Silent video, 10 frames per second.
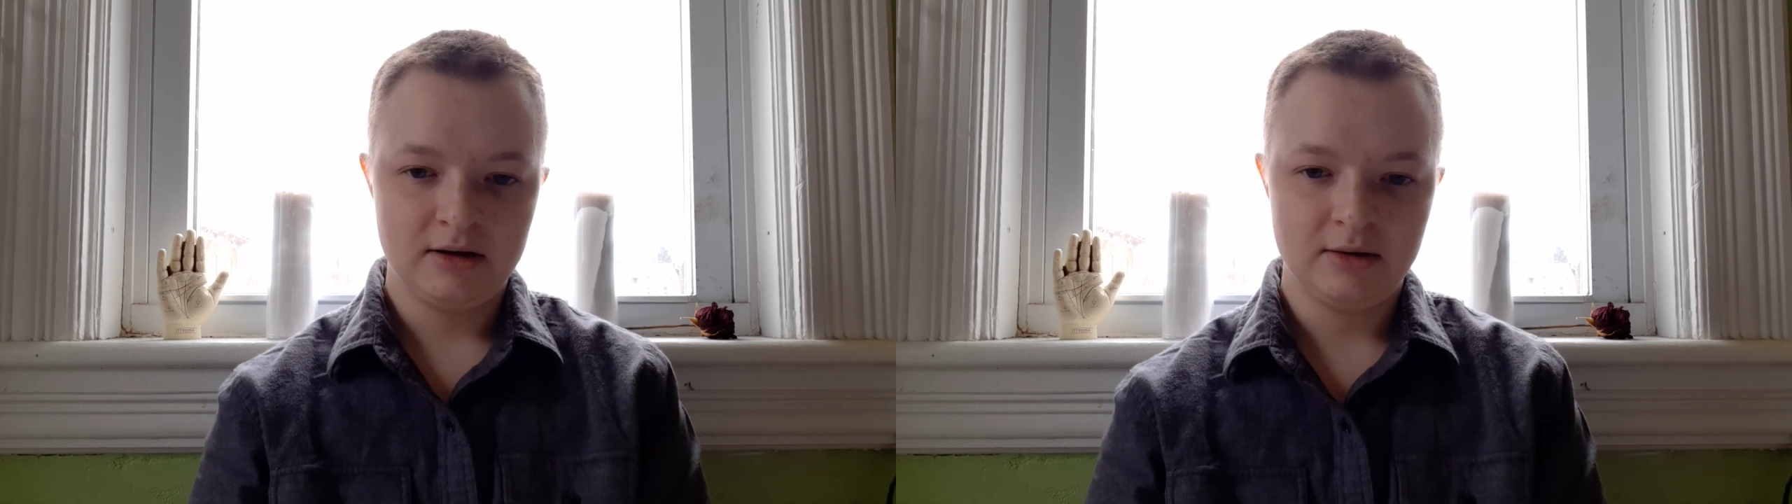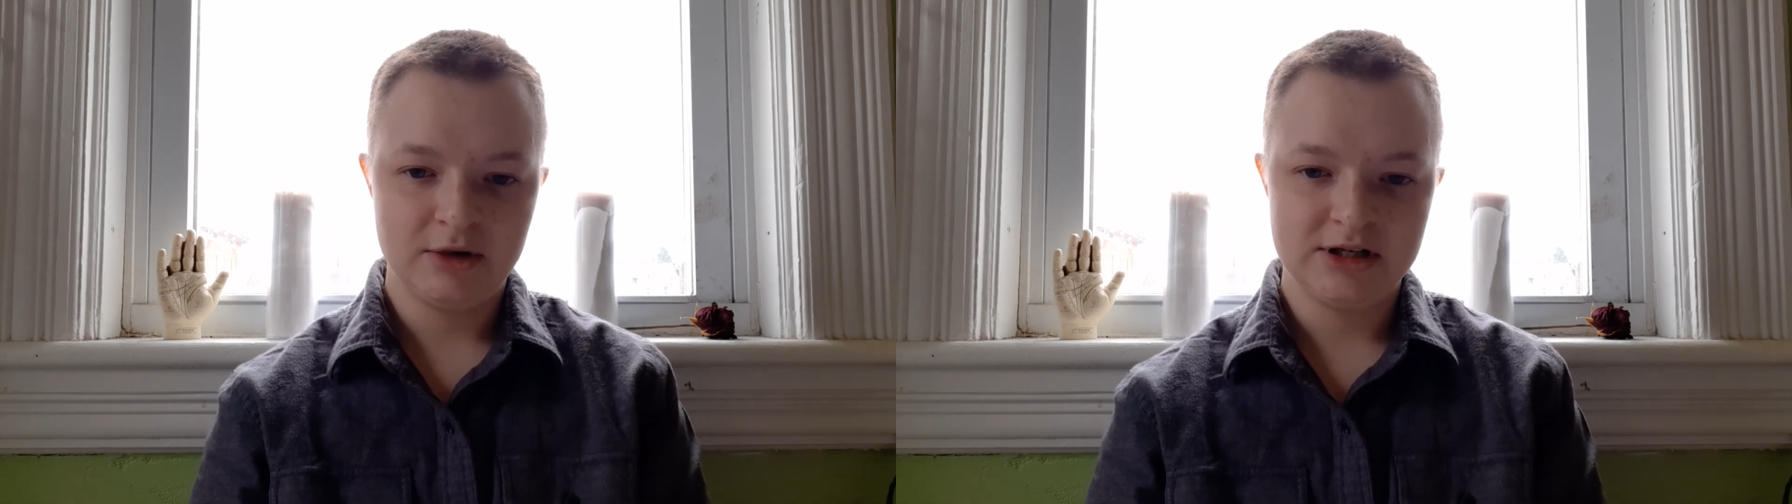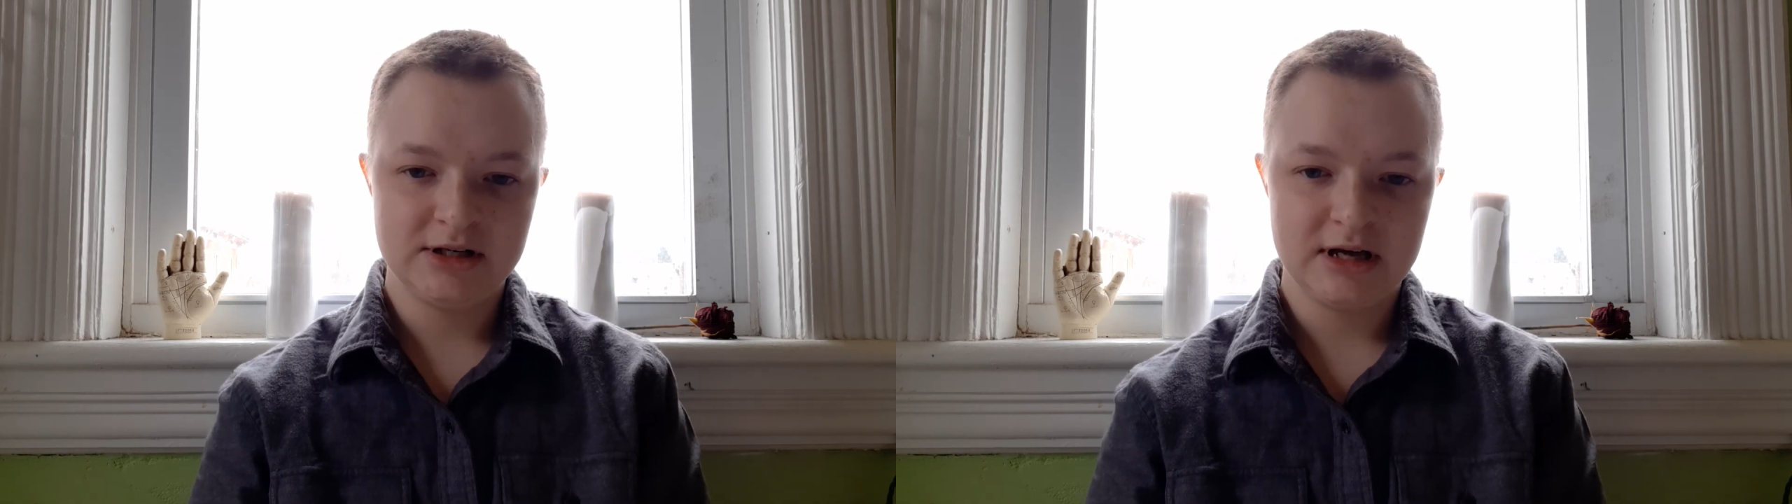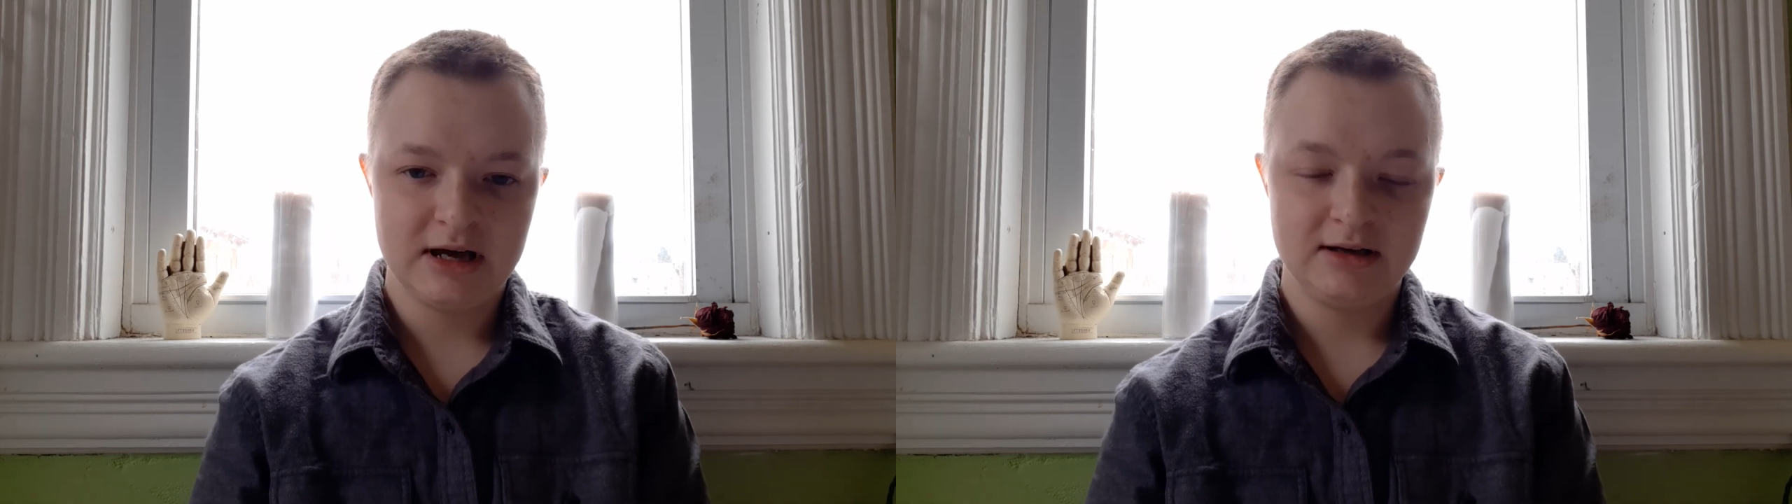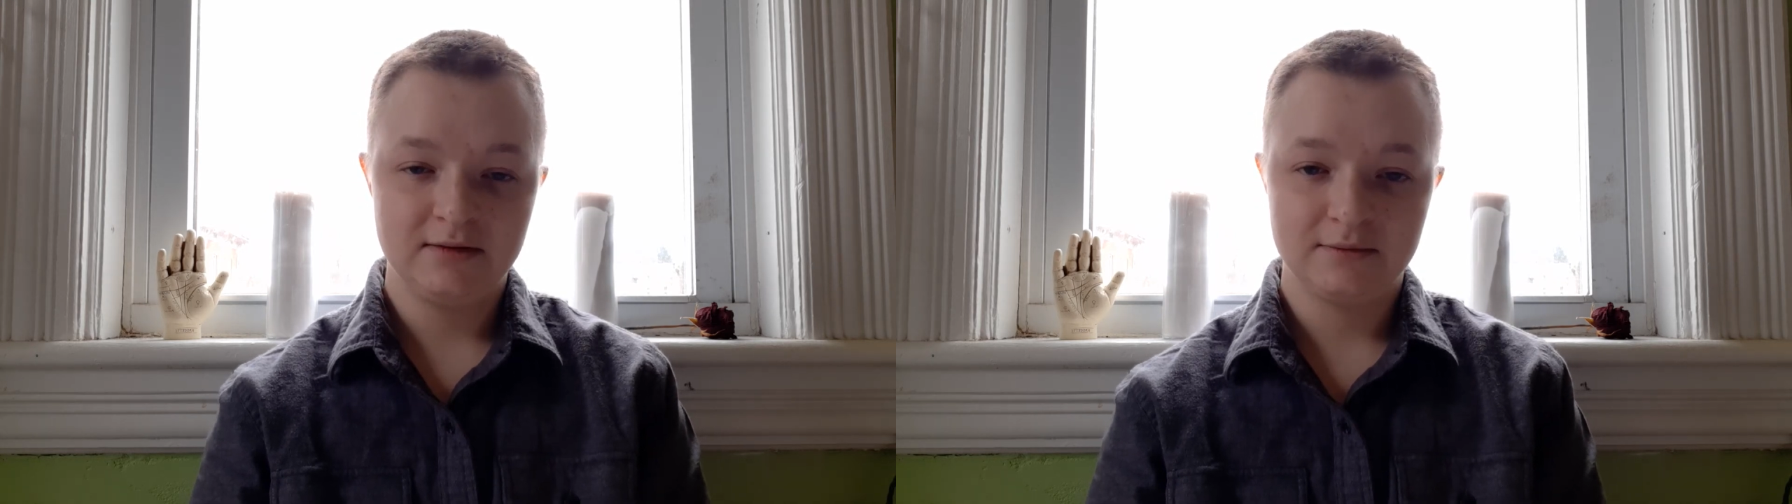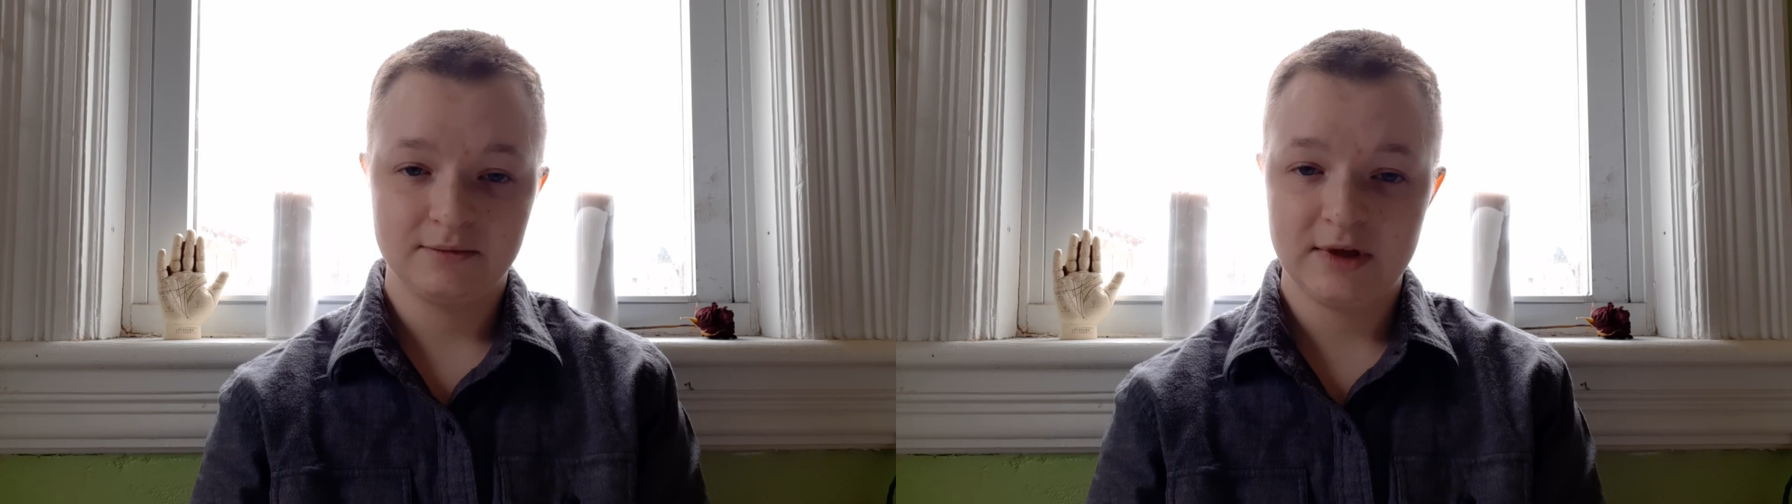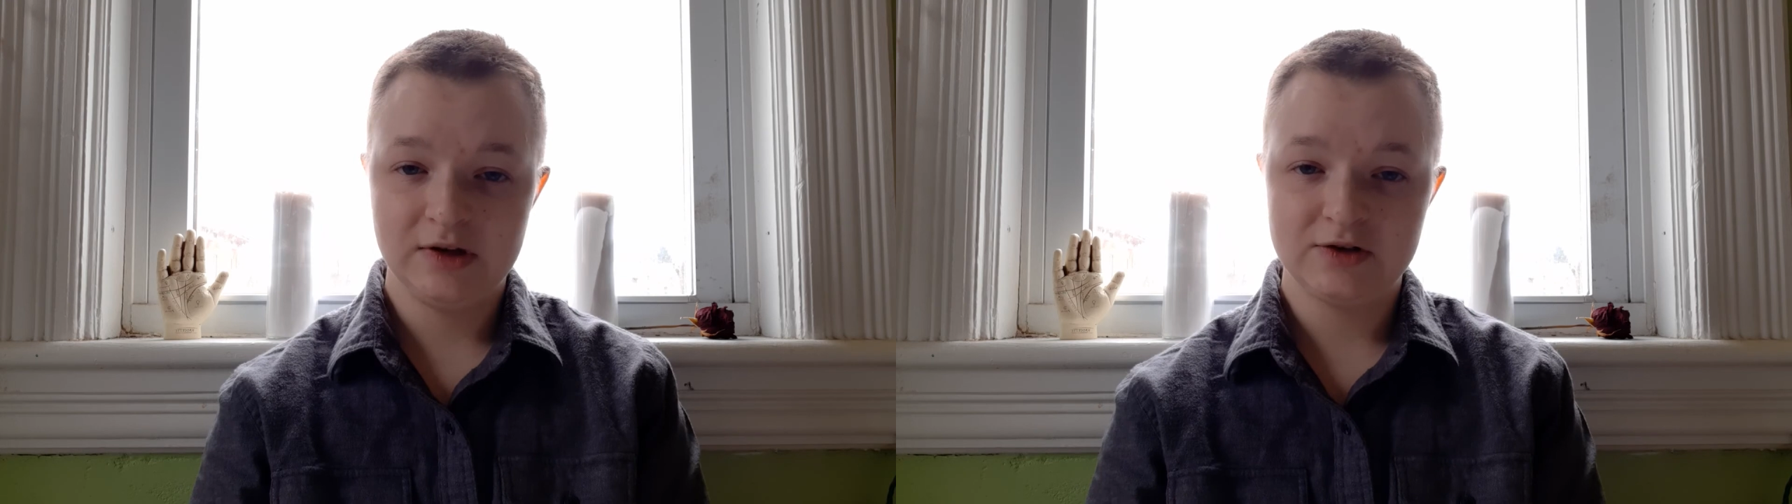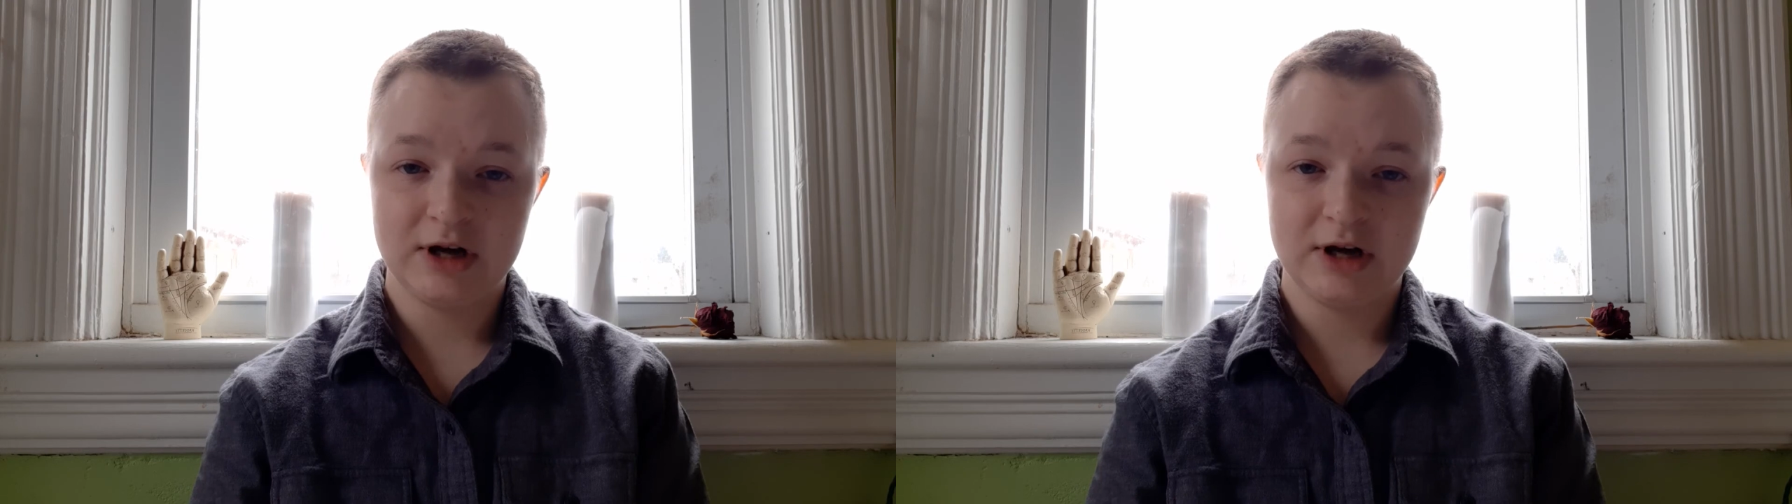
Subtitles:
But today is